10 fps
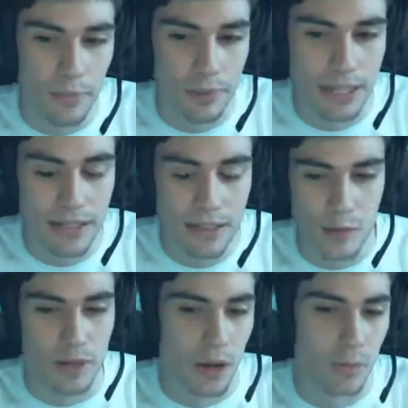But he does
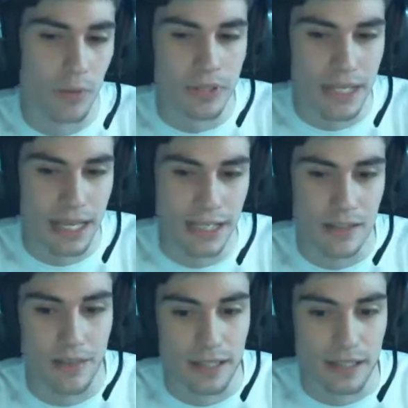bring up both sides of the
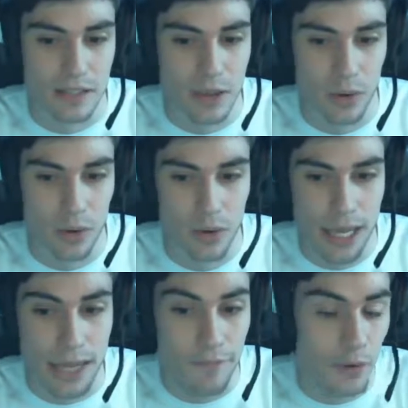fence. So
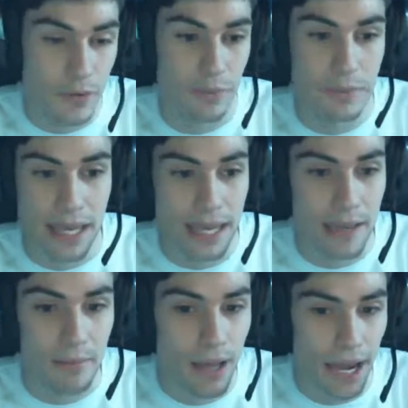if it was up to
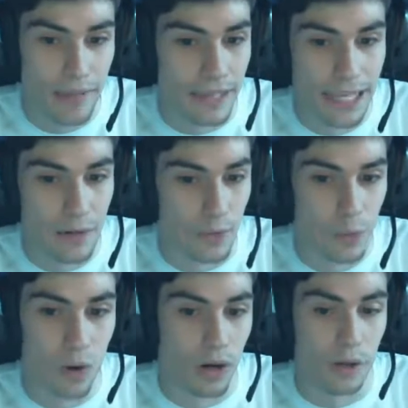him, I think he would
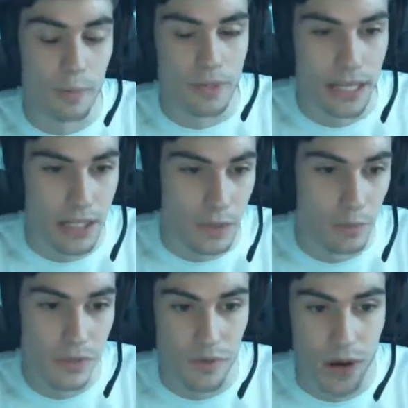100% just
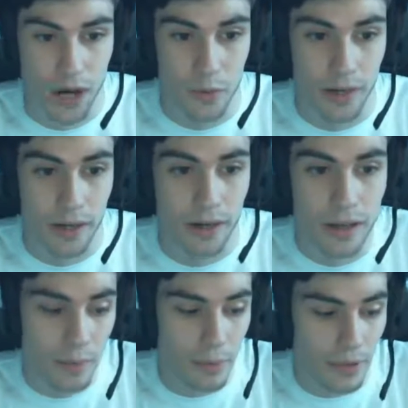push for hardware.
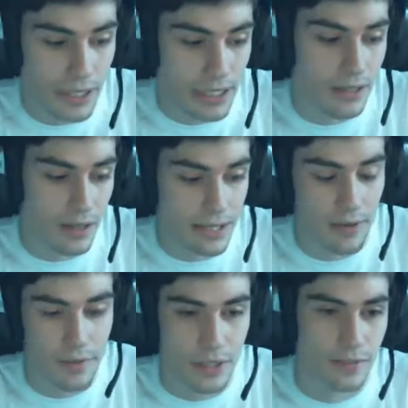But he does
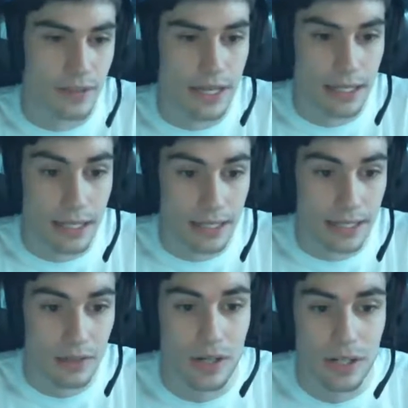obviously have to take into
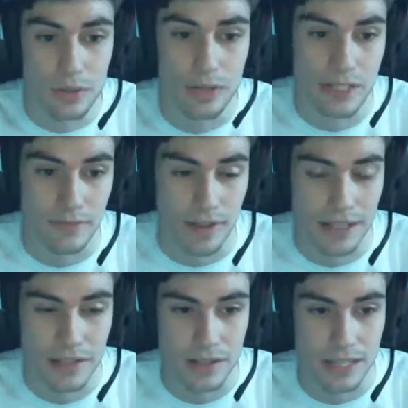consideration his
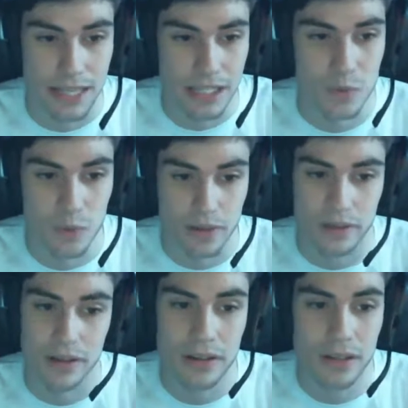investors, and that's just where
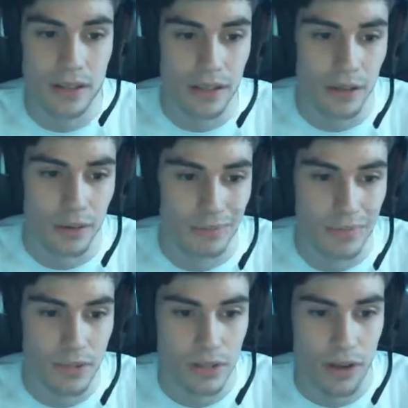the
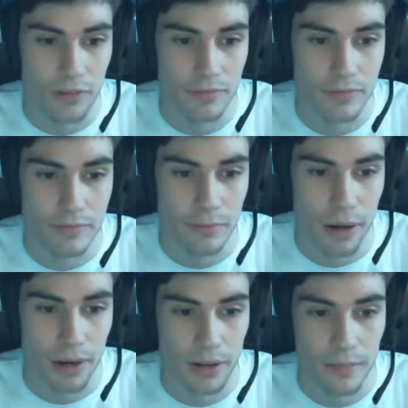tough
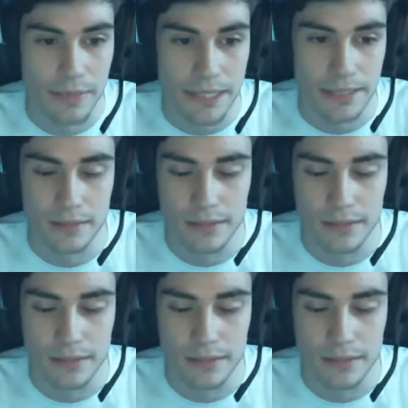part comes in.